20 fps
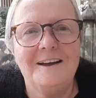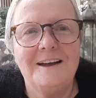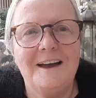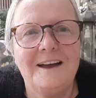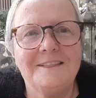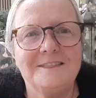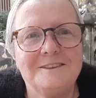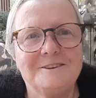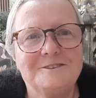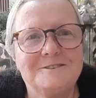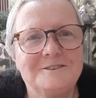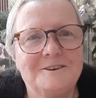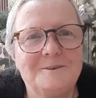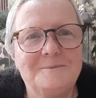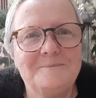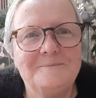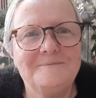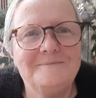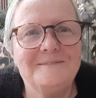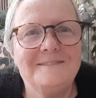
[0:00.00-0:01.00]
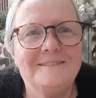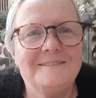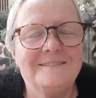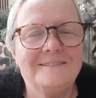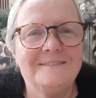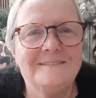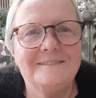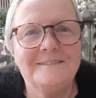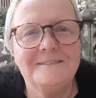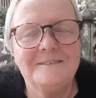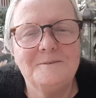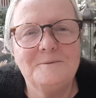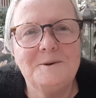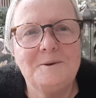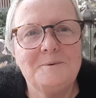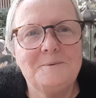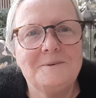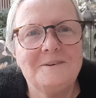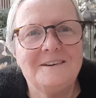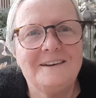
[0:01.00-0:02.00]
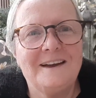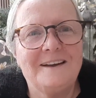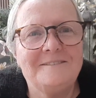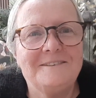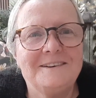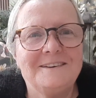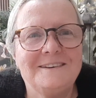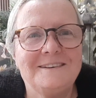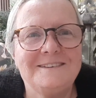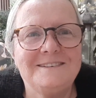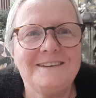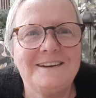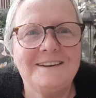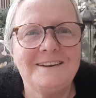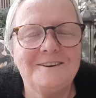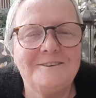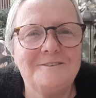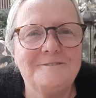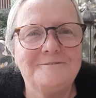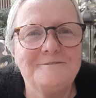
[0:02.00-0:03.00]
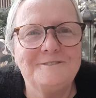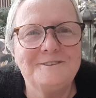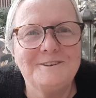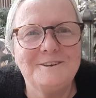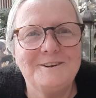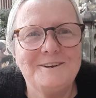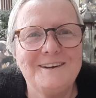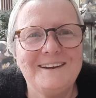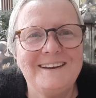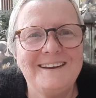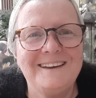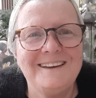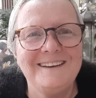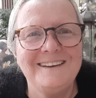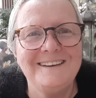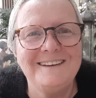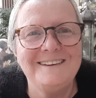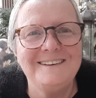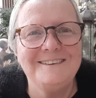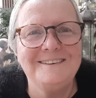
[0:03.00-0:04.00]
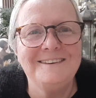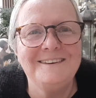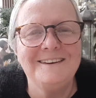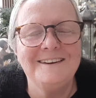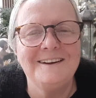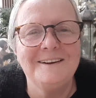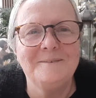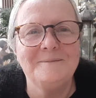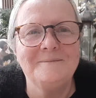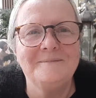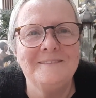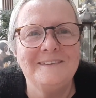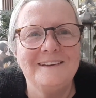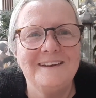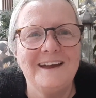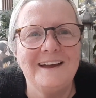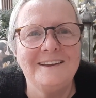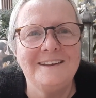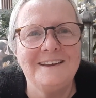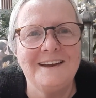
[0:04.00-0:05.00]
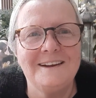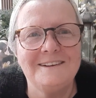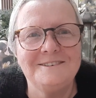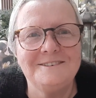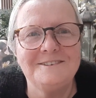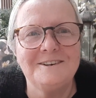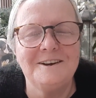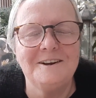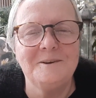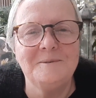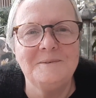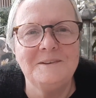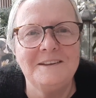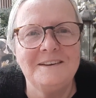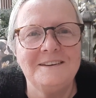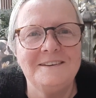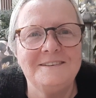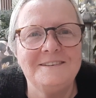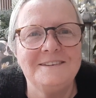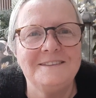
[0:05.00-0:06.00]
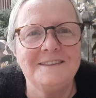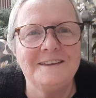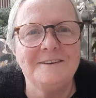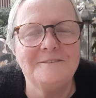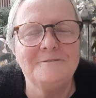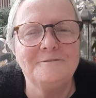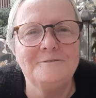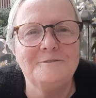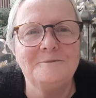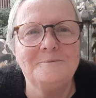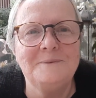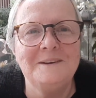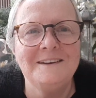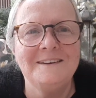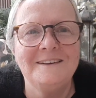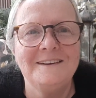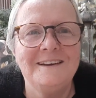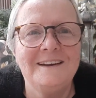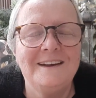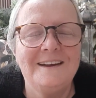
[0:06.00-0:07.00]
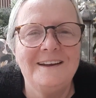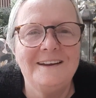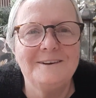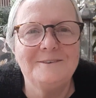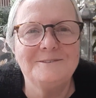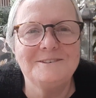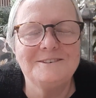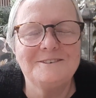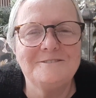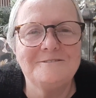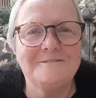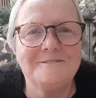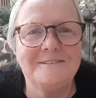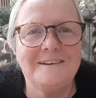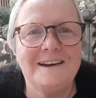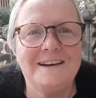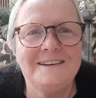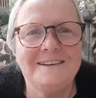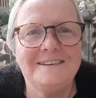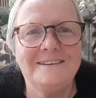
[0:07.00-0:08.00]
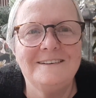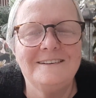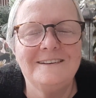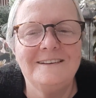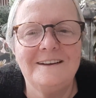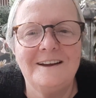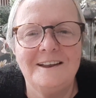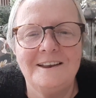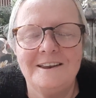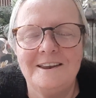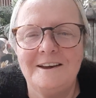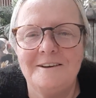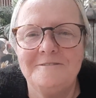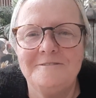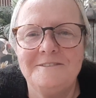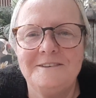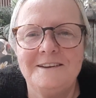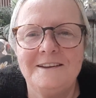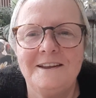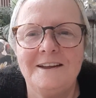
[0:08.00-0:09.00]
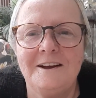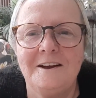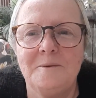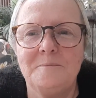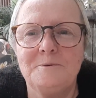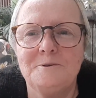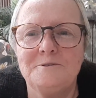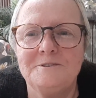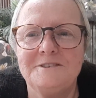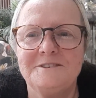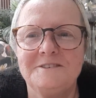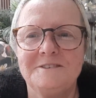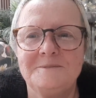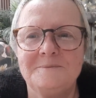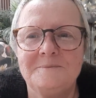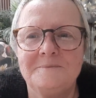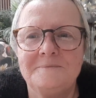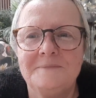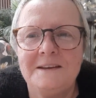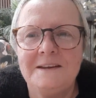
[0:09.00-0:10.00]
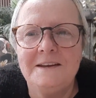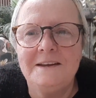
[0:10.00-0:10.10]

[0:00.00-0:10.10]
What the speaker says: at the shop we were having a day off, so he had time and he did that for me. It was great. I loved it. I bought some